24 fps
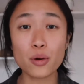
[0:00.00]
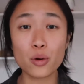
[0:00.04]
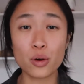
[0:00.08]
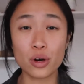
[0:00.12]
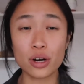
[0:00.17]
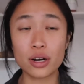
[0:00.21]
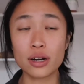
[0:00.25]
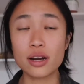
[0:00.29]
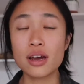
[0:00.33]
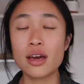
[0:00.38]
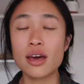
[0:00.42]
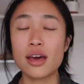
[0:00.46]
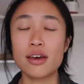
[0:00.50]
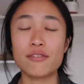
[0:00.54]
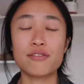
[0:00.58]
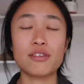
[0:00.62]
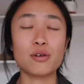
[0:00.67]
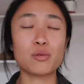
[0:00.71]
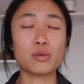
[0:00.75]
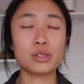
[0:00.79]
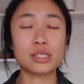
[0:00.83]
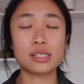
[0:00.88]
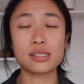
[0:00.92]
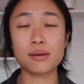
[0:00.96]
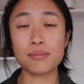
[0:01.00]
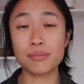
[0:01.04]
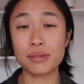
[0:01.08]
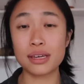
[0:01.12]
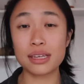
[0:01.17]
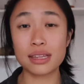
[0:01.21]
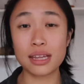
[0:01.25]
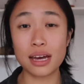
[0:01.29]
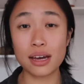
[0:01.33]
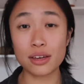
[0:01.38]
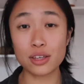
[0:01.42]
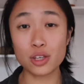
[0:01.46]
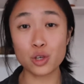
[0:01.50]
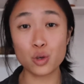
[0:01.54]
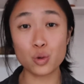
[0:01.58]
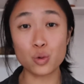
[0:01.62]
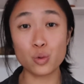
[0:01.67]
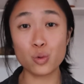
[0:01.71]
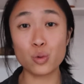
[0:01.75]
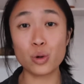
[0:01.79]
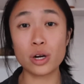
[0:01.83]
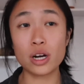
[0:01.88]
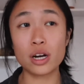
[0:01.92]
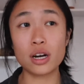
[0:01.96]
or if it was something that
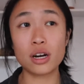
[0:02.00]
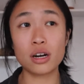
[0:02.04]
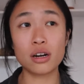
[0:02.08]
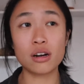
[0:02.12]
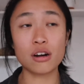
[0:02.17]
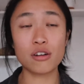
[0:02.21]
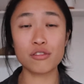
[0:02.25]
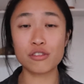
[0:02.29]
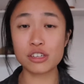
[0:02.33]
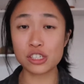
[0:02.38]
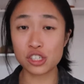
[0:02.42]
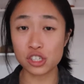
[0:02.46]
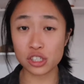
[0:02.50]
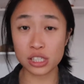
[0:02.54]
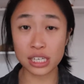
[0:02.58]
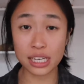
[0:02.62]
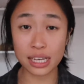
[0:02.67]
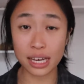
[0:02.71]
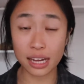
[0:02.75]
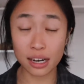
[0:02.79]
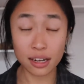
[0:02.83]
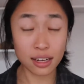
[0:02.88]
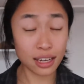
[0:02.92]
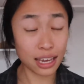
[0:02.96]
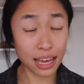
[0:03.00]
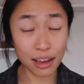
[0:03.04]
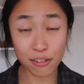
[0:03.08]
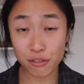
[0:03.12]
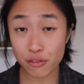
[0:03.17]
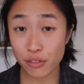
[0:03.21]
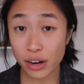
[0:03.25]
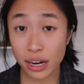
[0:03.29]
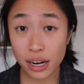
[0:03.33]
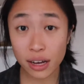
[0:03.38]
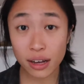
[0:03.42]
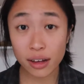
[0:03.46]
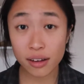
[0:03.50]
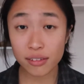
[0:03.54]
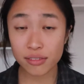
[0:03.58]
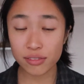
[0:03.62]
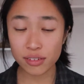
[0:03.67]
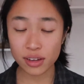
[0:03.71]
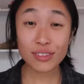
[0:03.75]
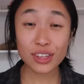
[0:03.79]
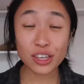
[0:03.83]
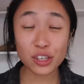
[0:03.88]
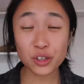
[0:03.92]
you were originally gonna get rid of,